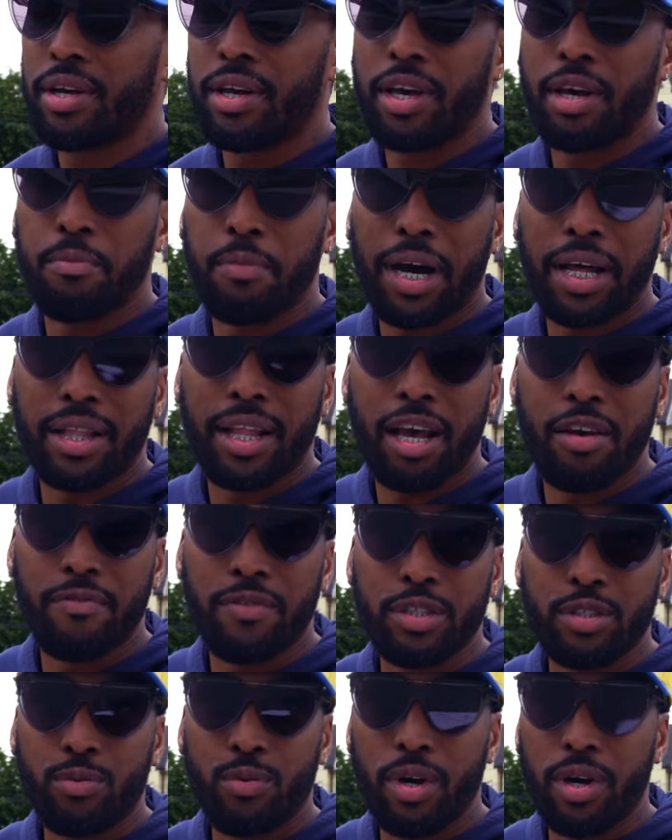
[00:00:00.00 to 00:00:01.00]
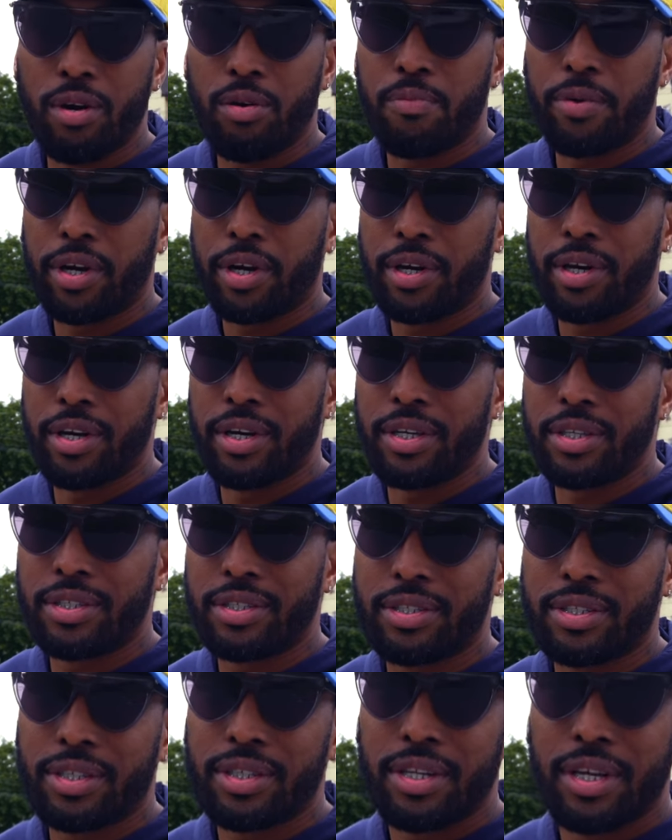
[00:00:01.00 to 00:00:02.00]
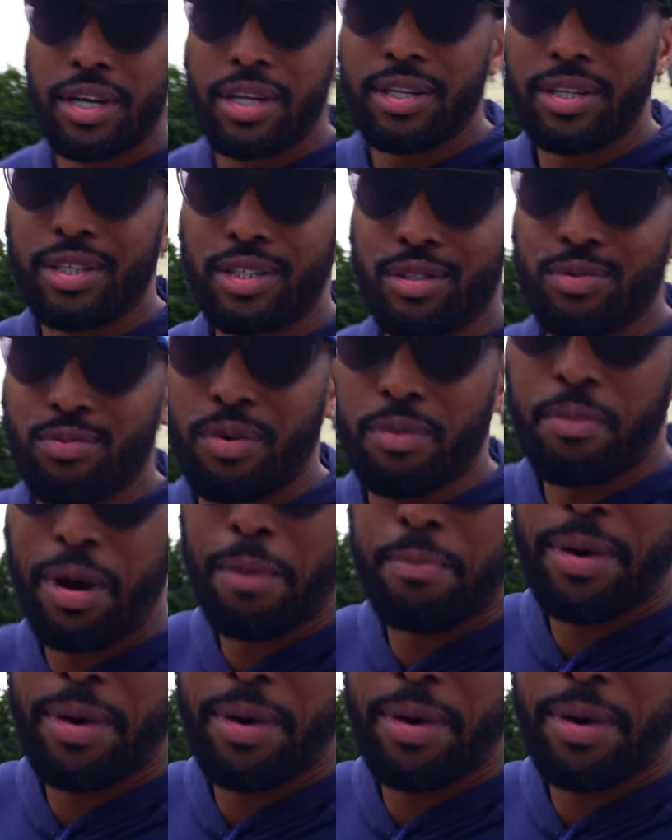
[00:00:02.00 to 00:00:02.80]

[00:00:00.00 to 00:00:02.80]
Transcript: in my life as well, because this is when my